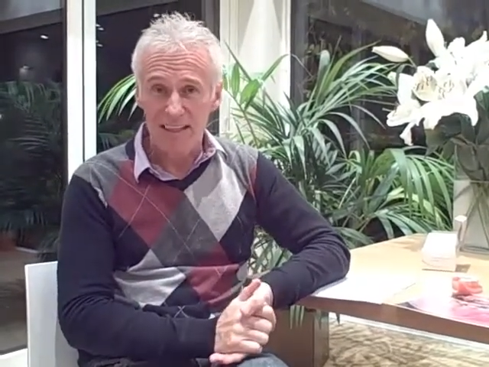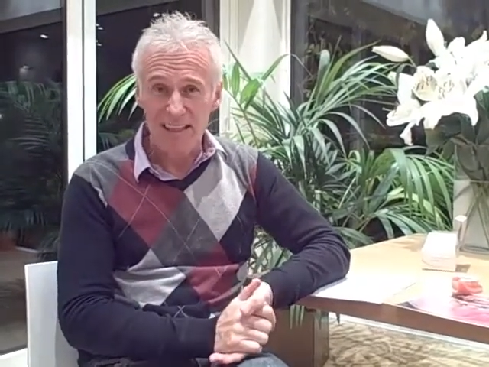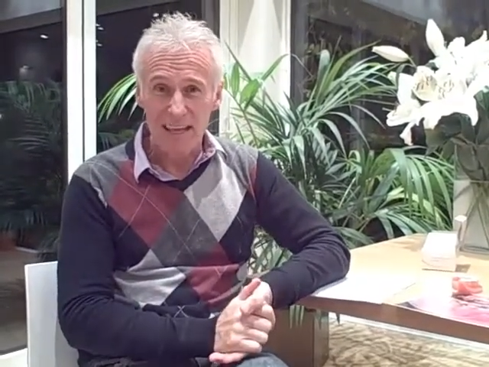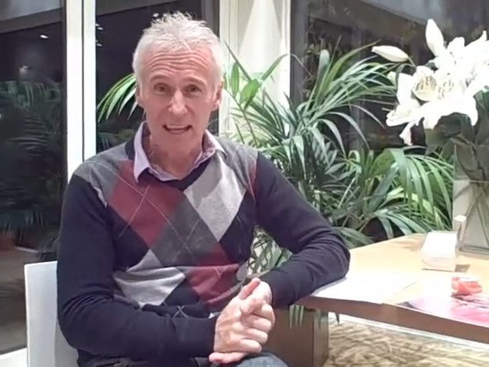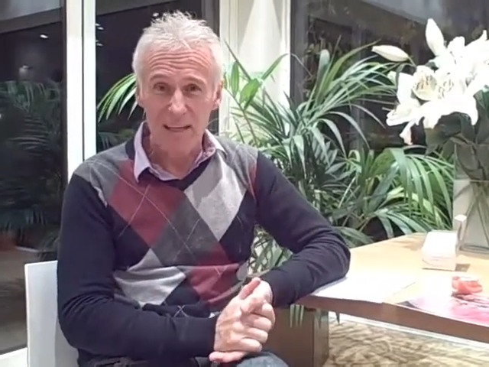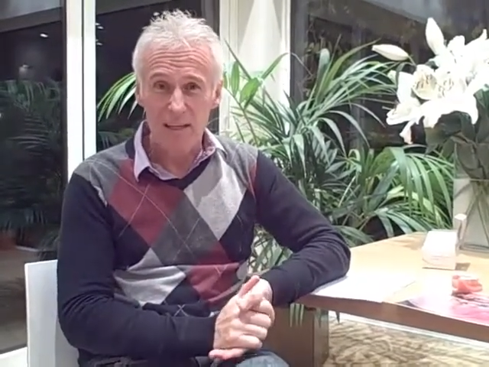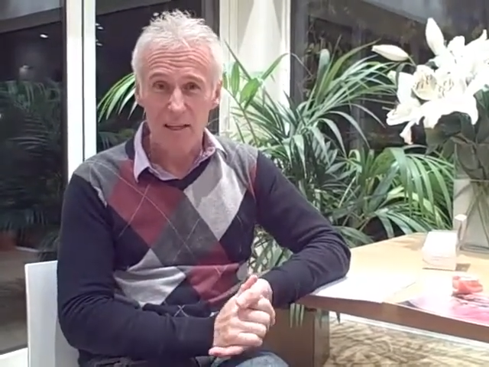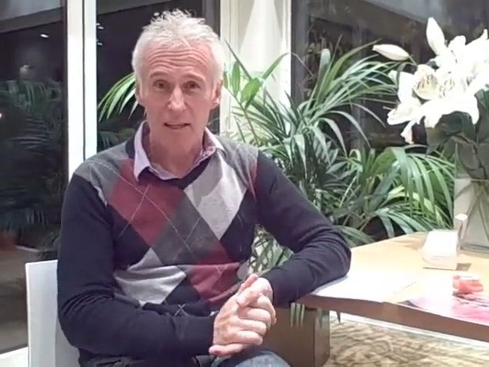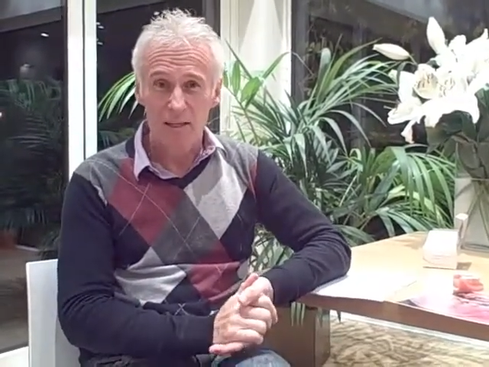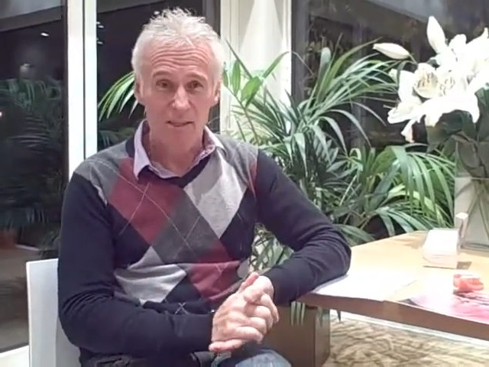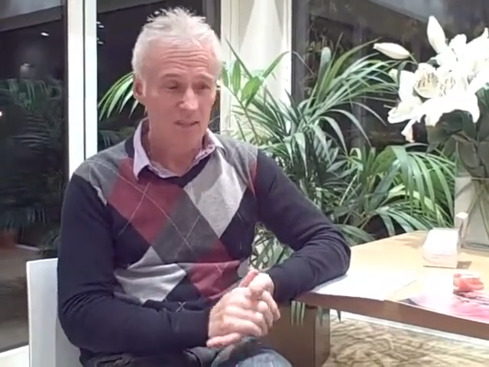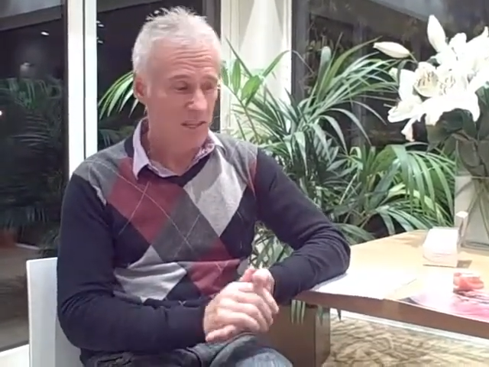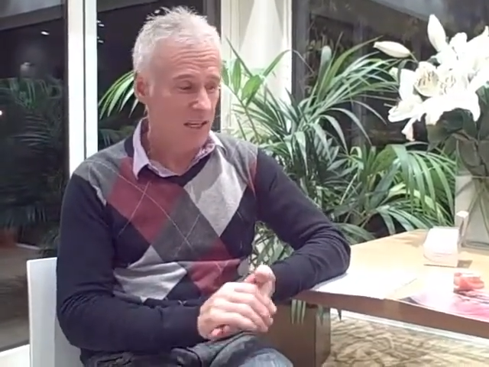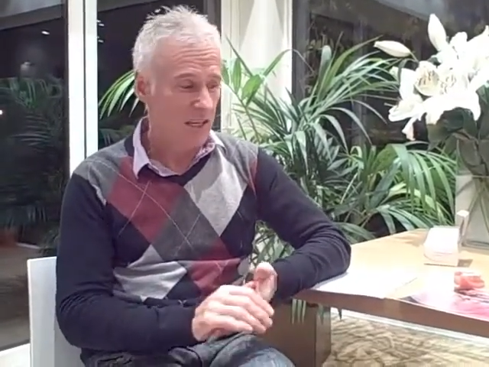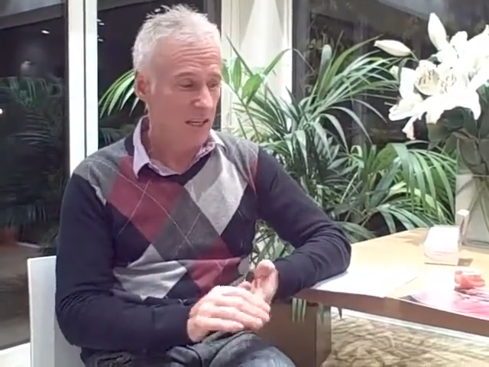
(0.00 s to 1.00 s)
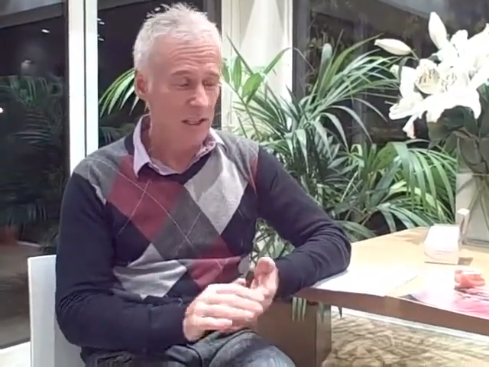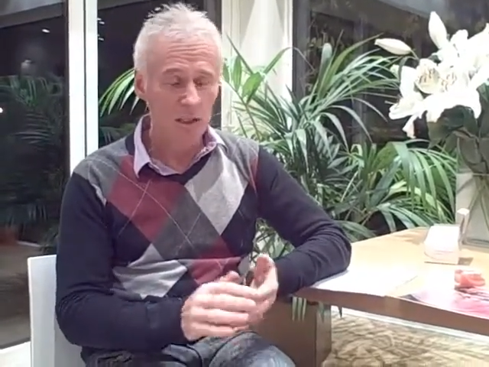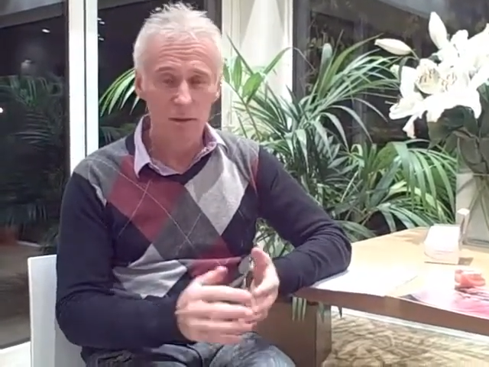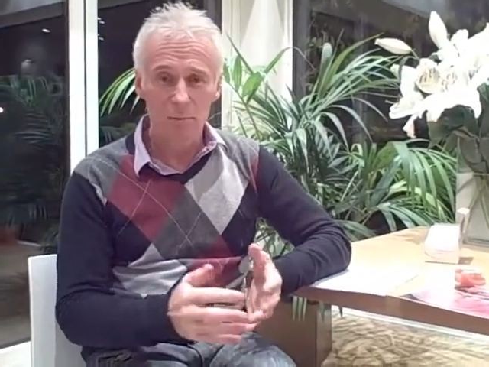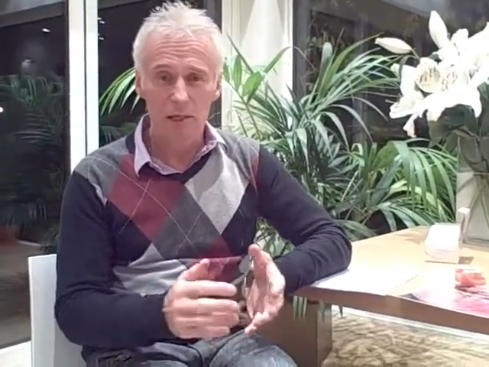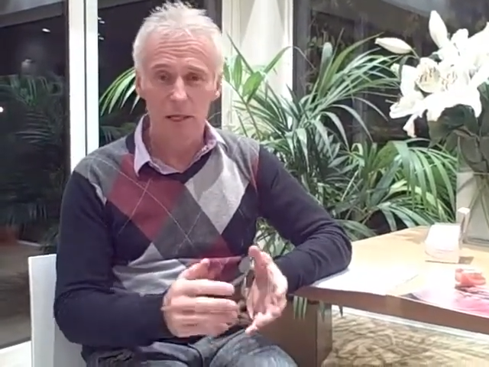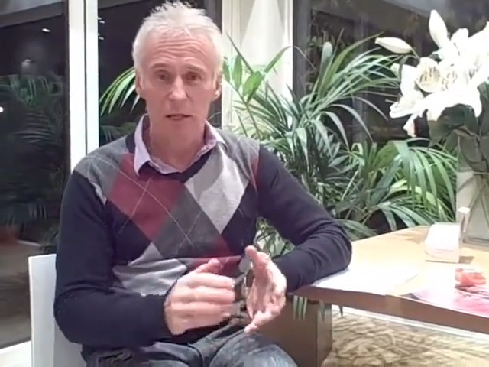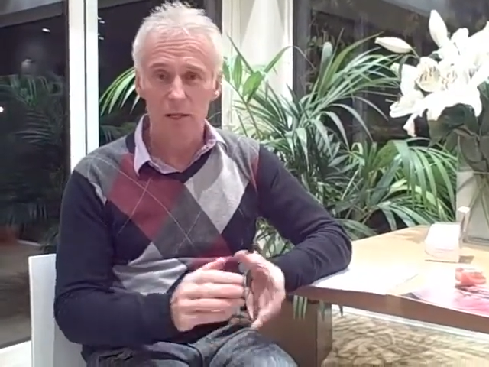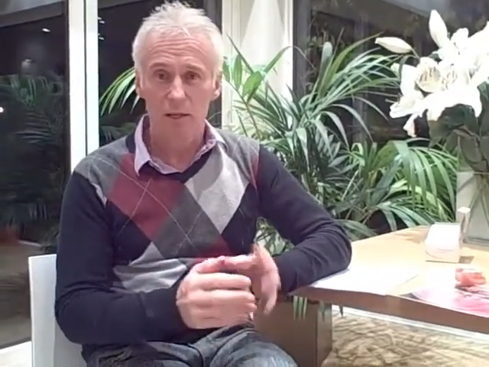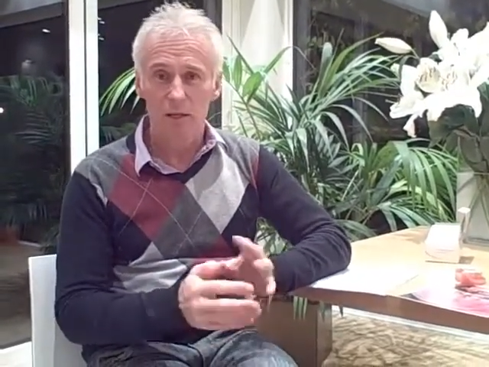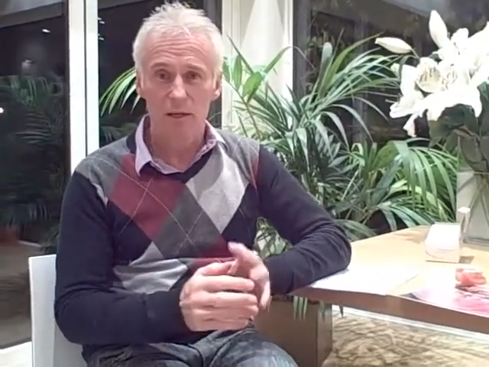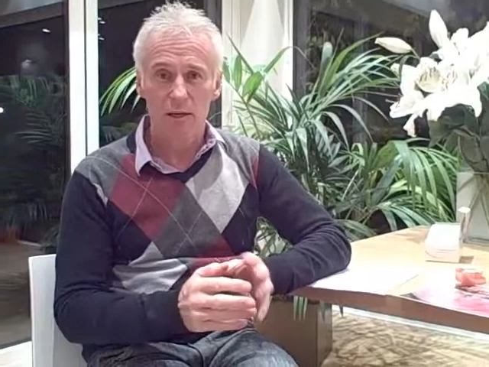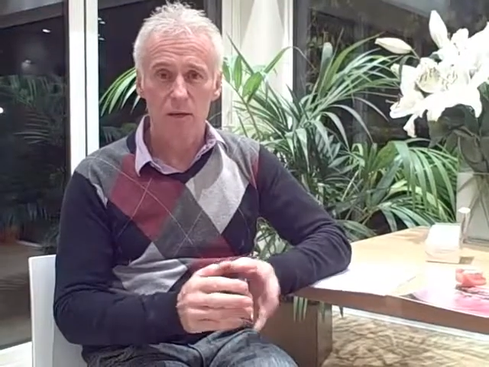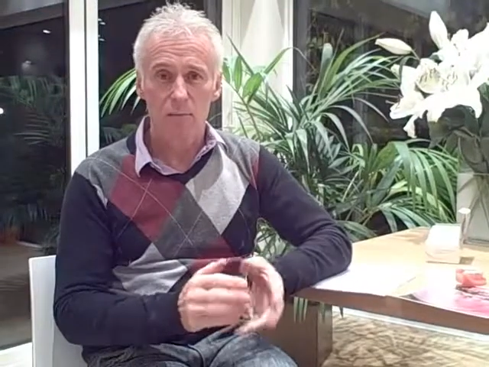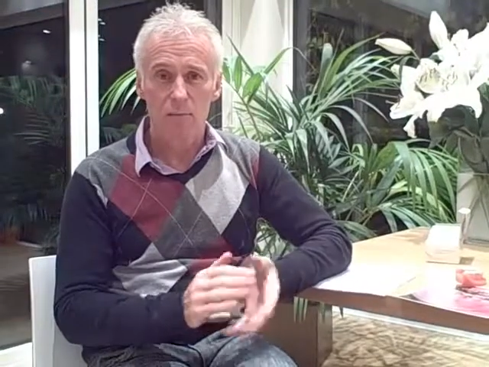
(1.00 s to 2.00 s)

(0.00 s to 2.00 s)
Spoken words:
again, that's a little bit like